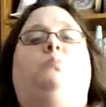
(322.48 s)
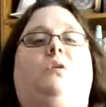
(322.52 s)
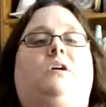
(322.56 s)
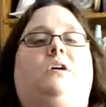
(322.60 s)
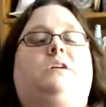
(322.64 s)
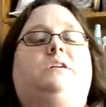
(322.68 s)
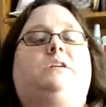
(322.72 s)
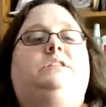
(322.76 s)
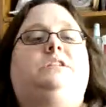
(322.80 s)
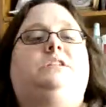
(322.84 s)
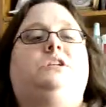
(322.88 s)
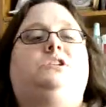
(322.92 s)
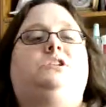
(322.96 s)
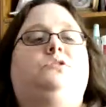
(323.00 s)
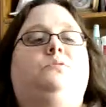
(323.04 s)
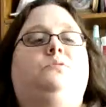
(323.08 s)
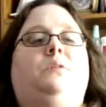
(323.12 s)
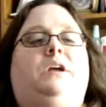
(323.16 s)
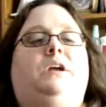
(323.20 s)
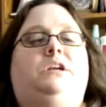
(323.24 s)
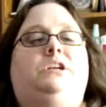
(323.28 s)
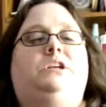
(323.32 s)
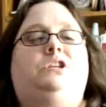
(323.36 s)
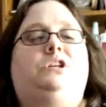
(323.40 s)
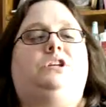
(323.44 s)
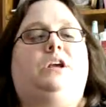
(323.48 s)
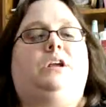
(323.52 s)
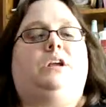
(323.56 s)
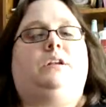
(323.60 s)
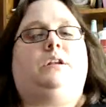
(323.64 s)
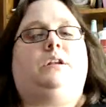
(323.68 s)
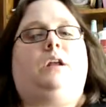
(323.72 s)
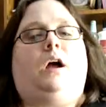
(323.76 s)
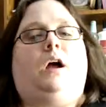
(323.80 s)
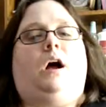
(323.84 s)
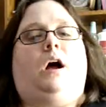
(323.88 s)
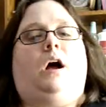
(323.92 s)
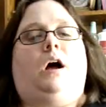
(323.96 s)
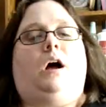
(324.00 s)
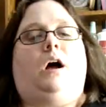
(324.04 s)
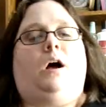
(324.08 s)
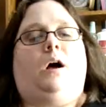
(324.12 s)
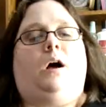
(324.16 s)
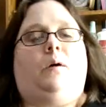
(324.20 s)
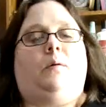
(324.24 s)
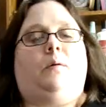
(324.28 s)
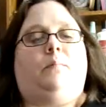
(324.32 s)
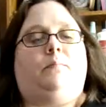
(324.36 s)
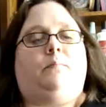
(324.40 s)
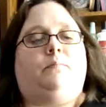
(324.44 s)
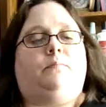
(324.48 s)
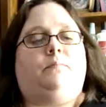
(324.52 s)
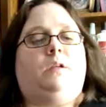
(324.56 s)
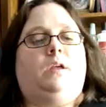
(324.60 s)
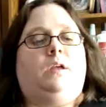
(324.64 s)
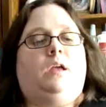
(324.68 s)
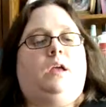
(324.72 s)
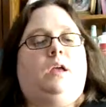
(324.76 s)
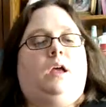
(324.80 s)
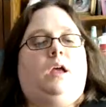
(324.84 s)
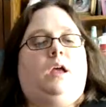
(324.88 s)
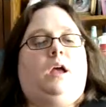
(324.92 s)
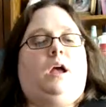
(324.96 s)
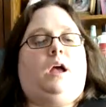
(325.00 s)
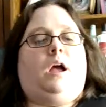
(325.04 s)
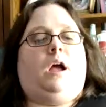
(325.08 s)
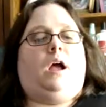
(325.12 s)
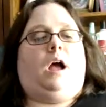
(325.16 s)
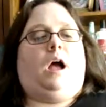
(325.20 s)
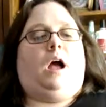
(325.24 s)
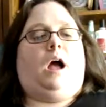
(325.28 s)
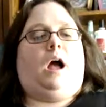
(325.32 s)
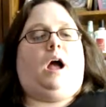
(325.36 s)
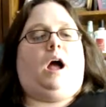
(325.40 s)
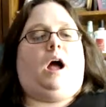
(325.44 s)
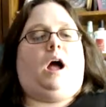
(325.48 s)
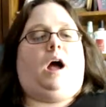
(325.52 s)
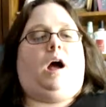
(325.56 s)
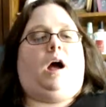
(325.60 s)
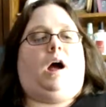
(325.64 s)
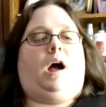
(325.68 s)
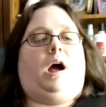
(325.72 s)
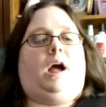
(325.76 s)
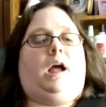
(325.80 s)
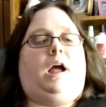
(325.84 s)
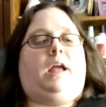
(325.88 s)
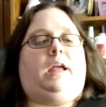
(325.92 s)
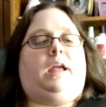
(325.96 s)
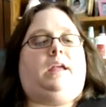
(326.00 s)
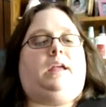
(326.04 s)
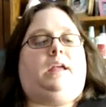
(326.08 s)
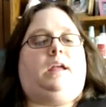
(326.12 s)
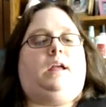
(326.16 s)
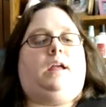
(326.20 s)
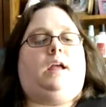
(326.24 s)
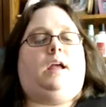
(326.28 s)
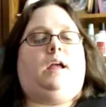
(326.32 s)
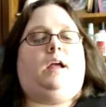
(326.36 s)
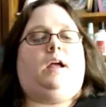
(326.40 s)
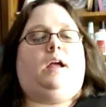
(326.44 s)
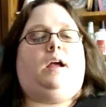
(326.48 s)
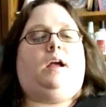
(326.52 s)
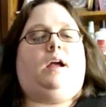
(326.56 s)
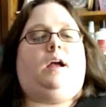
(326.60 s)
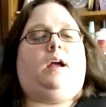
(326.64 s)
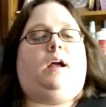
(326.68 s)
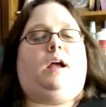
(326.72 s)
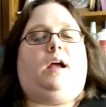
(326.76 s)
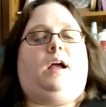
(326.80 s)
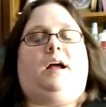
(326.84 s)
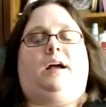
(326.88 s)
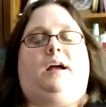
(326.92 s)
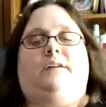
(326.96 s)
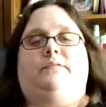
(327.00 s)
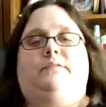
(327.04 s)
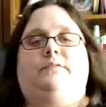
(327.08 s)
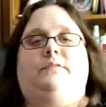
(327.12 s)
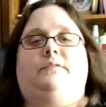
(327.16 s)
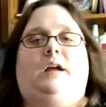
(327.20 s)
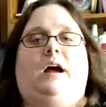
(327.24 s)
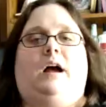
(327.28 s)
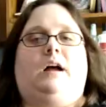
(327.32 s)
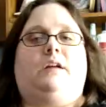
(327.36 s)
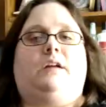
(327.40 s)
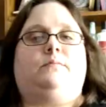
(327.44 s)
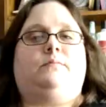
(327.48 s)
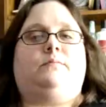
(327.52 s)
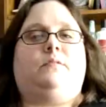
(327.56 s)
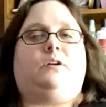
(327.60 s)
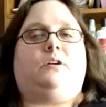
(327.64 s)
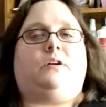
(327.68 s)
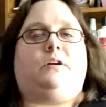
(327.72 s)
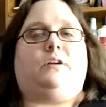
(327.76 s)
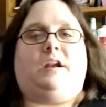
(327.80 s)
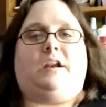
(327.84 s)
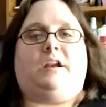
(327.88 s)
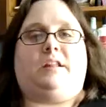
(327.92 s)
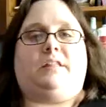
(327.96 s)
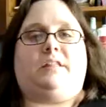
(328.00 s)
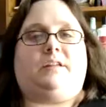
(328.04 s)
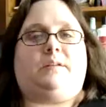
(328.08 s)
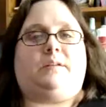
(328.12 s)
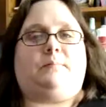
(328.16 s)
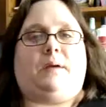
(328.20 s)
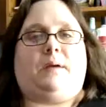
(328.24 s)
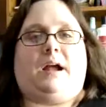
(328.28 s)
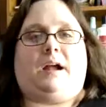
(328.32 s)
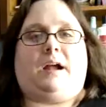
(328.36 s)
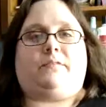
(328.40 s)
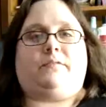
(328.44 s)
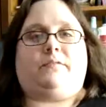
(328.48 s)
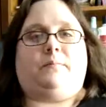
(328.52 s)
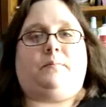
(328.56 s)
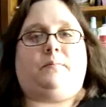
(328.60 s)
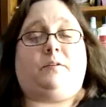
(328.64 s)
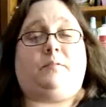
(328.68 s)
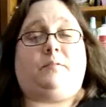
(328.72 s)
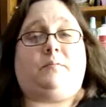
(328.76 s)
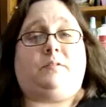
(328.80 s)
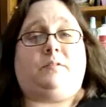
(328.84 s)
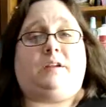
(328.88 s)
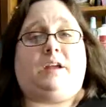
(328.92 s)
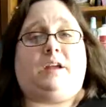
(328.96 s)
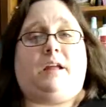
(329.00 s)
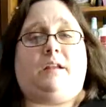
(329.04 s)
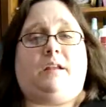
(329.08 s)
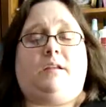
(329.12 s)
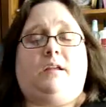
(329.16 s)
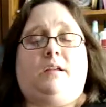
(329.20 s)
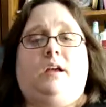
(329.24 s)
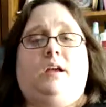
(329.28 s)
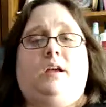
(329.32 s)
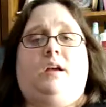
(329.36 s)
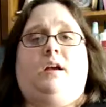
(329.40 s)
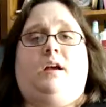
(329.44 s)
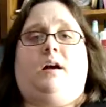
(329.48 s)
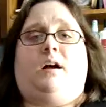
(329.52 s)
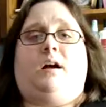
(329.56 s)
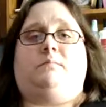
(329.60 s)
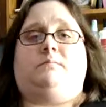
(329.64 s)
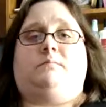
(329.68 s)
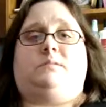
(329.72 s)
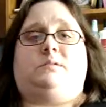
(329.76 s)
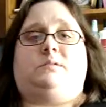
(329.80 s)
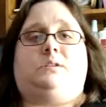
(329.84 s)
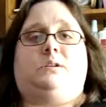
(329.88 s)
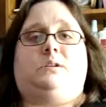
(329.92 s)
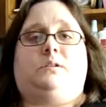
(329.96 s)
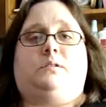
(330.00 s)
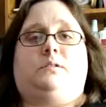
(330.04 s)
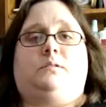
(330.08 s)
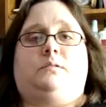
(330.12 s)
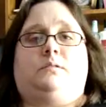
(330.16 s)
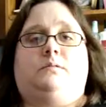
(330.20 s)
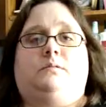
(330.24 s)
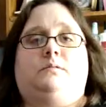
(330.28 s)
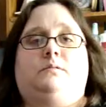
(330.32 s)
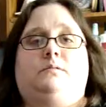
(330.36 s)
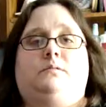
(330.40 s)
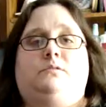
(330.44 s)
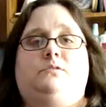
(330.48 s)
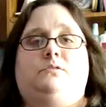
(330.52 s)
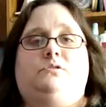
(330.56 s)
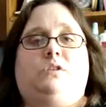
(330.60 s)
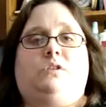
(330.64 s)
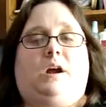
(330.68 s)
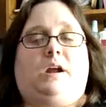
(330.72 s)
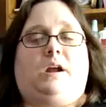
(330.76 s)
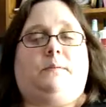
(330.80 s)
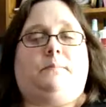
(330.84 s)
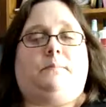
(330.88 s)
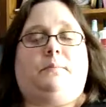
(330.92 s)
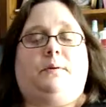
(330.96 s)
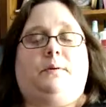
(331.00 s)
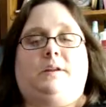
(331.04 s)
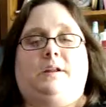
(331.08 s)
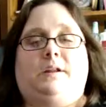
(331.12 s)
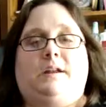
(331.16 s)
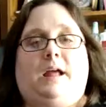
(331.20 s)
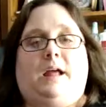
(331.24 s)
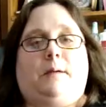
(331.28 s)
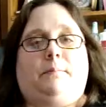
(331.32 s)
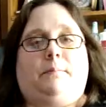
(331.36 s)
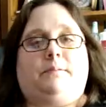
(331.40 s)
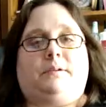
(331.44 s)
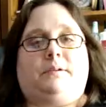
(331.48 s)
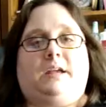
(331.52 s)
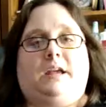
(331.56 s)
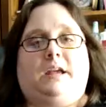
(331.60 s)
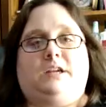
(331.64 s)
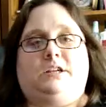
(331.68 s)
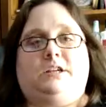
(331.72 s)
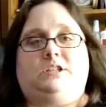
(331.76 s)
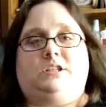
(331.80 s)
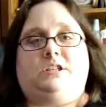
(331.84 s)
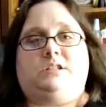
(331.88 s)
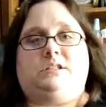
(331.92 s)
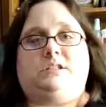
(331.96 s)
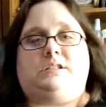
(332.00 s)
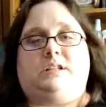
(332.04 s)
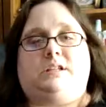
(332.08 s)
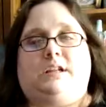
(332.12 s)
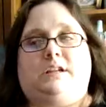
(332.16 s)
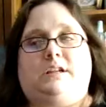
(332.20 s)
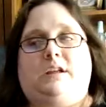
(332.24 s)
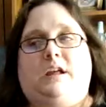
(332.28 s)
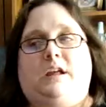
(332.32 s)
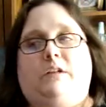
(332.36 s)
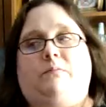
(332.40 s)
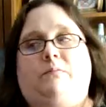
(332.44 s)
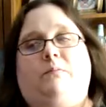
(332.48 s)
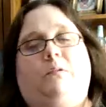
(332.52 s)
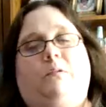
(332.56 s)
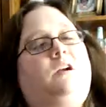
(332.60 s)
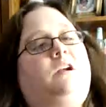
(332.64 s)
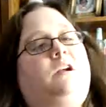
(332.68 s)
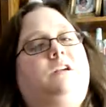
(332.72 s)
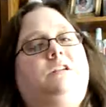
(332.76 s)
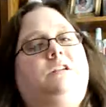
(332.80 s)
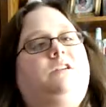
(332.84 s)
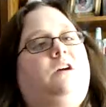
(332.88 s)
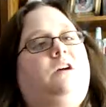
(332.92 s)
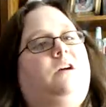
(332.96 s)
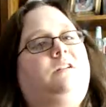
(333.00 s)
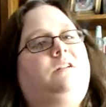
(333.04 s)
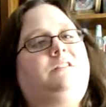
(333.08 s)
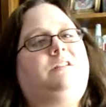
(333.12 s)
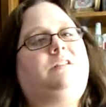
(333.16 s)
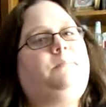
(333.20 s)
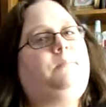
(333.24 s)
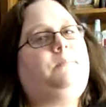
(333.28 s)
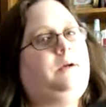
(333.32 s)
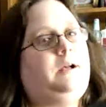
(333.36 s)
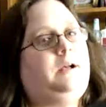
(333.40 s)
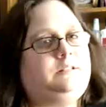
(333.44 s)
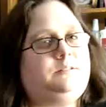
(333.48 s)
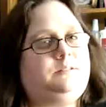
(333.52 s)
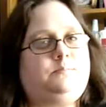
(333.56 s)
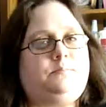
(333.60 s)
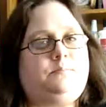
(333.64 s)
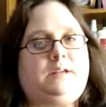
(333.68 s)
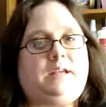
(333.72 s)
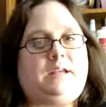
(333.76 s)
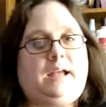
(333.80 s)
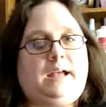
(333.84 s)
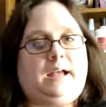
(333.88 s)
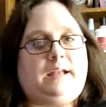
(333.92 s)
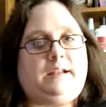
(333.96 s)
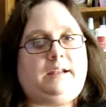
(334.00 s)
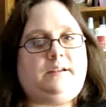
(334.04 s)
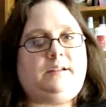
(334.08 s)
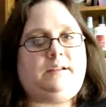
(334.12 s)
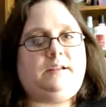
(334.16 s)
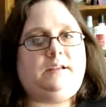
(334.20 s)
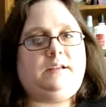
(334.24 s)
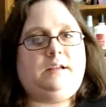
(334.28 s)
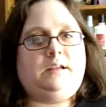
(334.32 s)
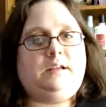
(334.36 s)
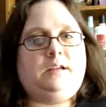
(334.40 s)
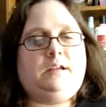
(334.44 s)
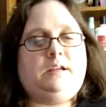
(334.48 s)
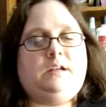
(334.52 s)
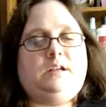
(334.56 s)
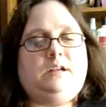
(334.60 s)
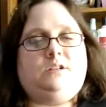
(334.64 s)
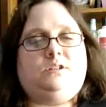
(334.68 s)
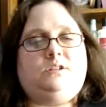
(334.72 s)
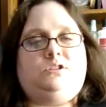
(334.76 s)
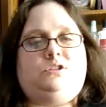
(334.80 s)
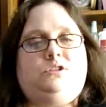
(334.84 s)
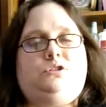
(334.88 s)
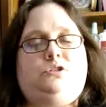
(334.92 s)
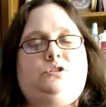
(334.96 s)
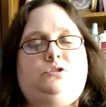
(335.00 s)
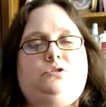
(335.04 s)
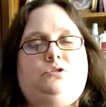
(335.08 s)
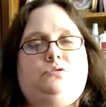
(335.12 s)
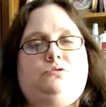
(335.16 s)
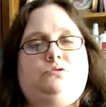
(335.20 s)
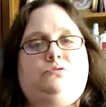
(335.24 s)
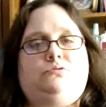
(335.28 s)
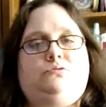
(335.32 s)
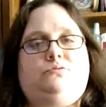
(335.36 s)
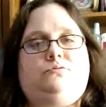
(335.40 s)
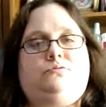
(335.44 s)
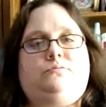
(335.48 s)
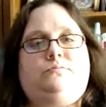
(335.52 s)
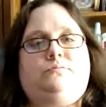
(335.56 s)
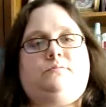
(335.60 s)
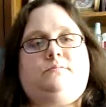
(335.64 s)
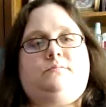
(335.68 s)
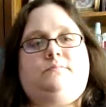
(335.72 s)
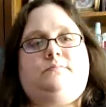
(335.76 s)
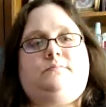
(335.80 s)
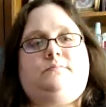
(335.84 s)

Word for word: work situation, um, I have not heard anything back from anyone yet. I'm still trying to put in applications and, and work as hard as I possibly can to